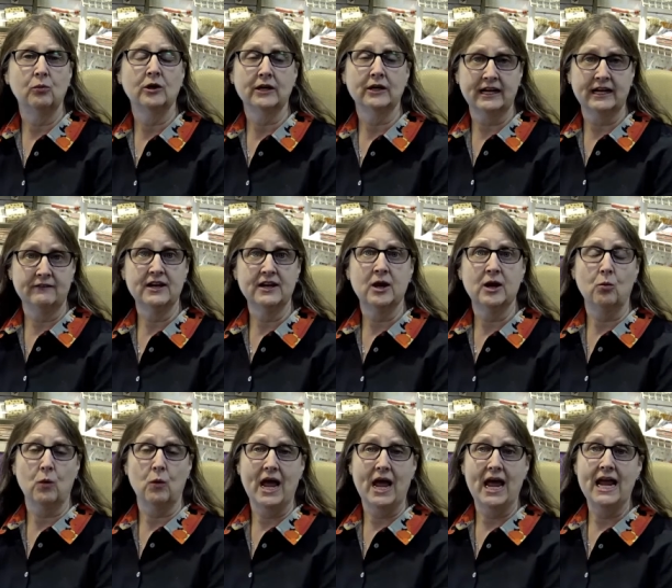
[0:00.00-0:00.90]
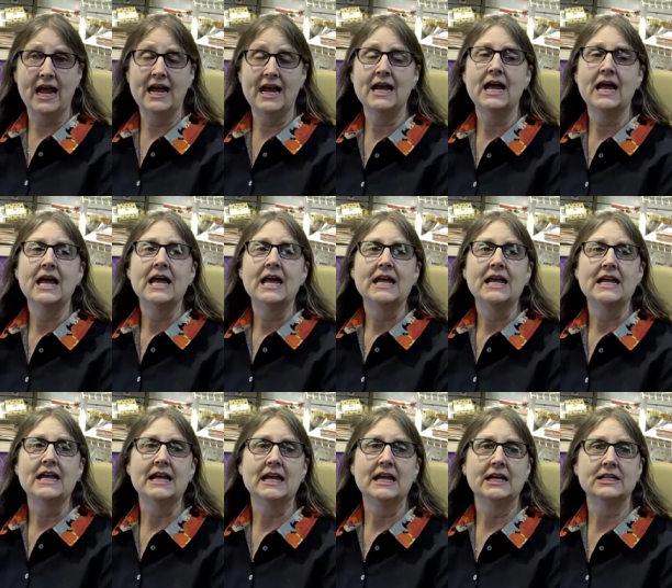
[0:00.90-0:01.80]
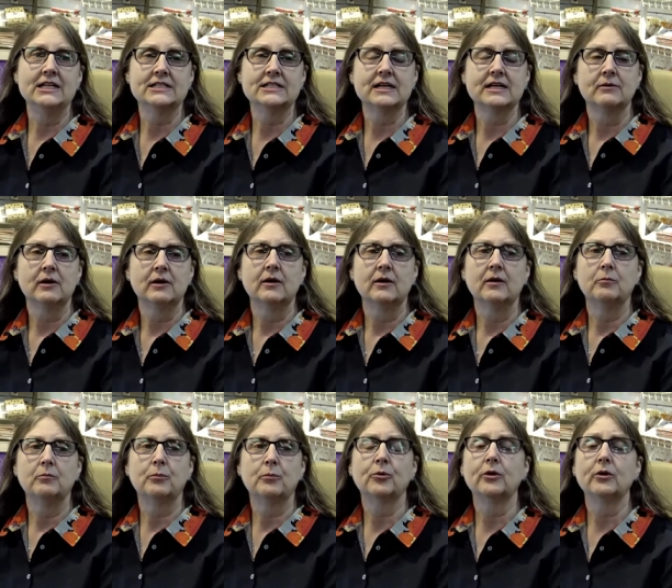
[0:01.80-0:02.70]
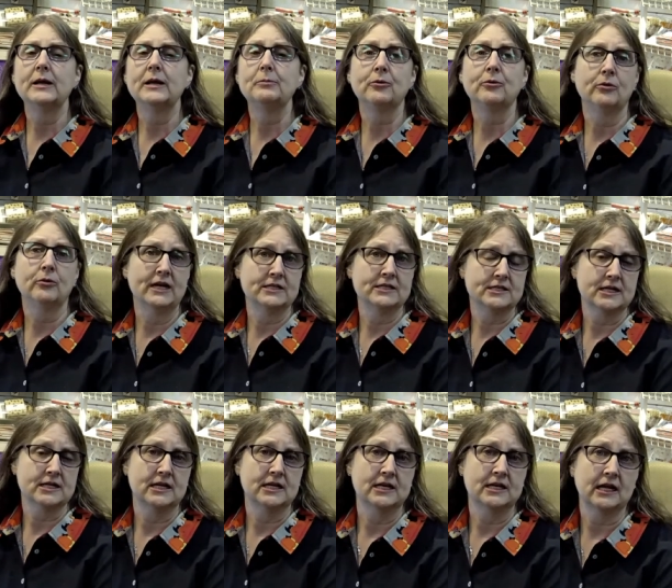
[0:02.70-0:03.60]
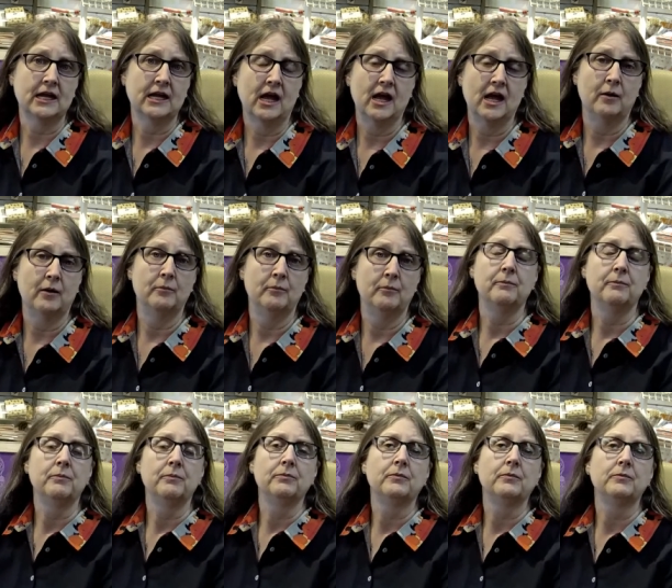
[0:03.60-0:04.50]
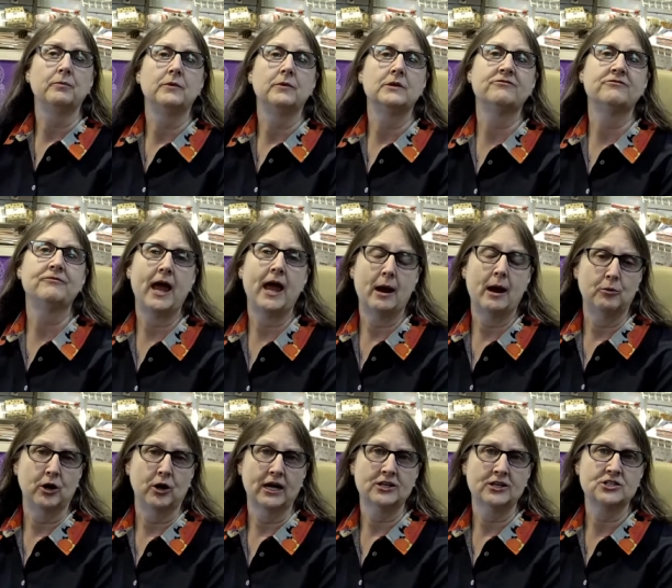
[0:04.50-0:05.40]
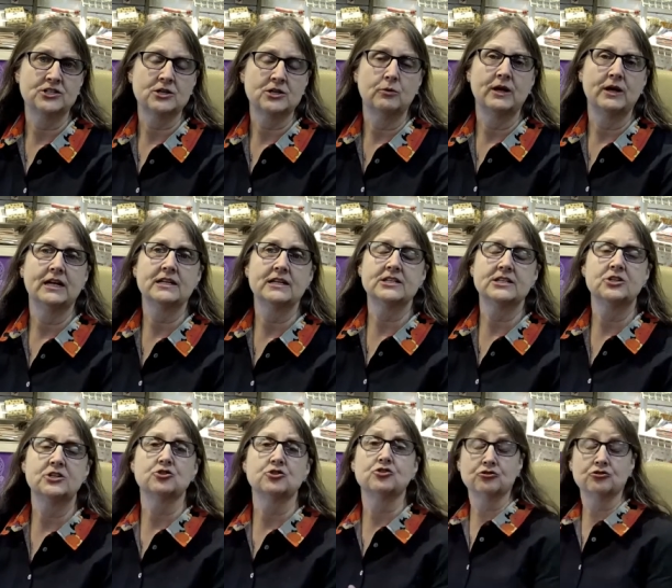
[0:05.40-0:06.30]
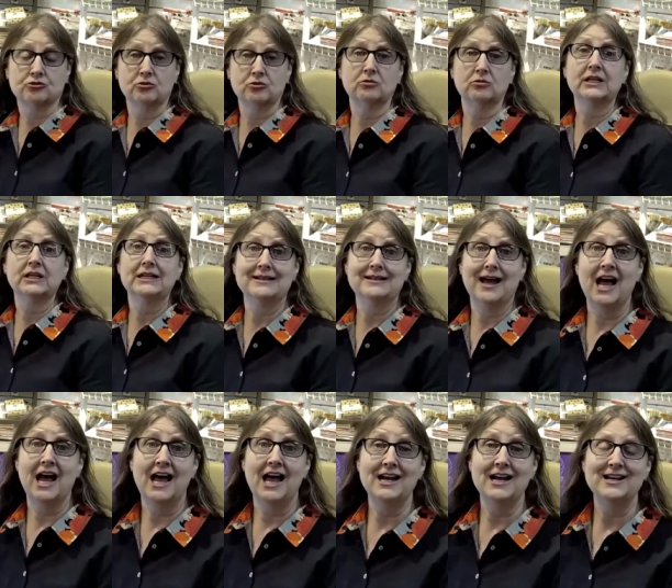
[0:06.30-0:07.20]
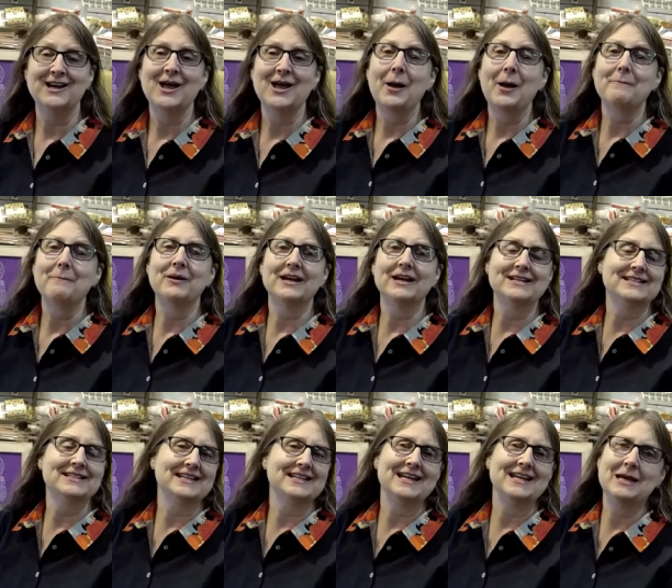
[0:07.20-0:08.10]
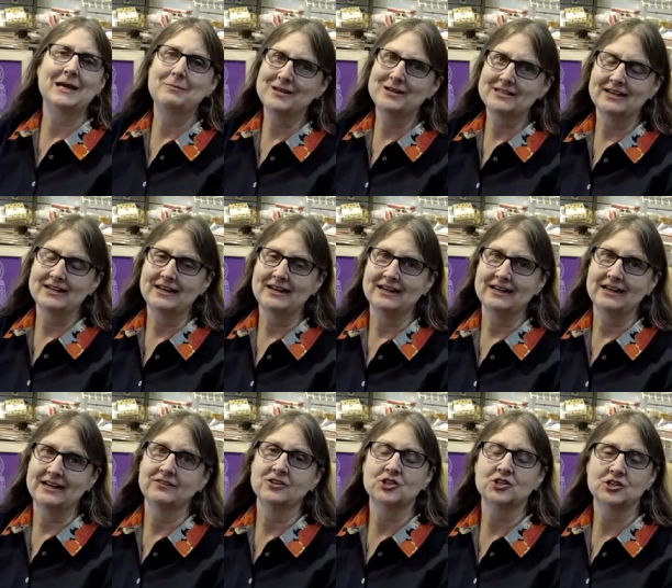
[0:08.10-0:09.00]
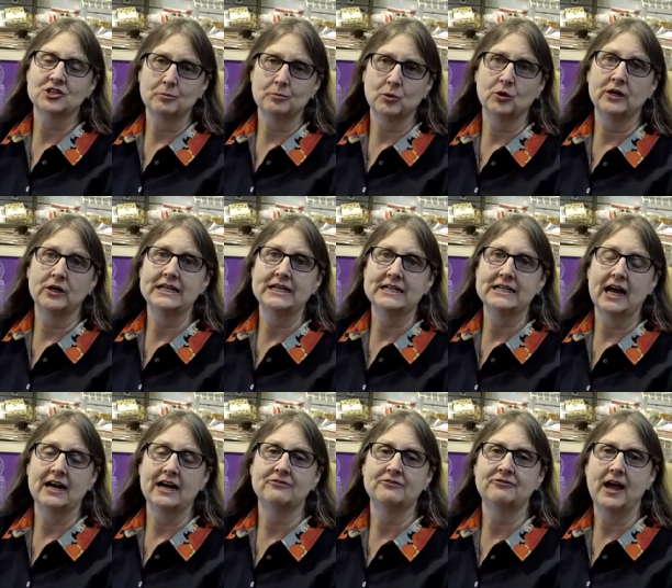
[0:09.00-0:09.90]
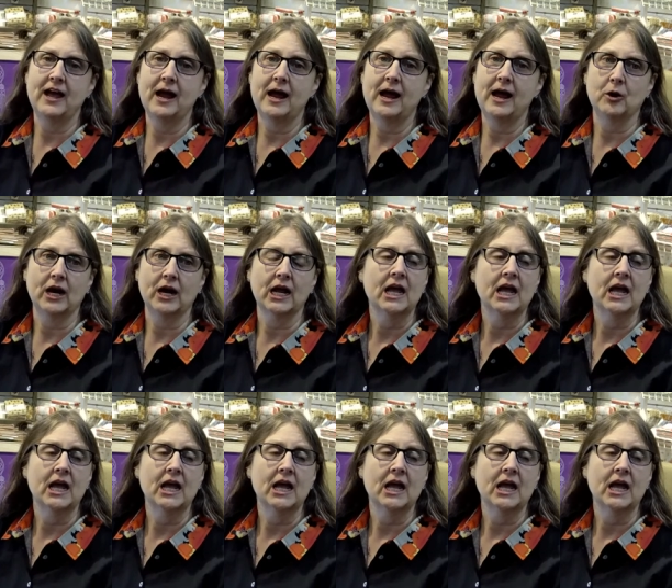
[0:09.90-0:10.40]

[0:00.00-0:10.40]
giving away is pre printed um, fabric. So it isn't truly dyed, but it's imitating the shibori dyed fabric.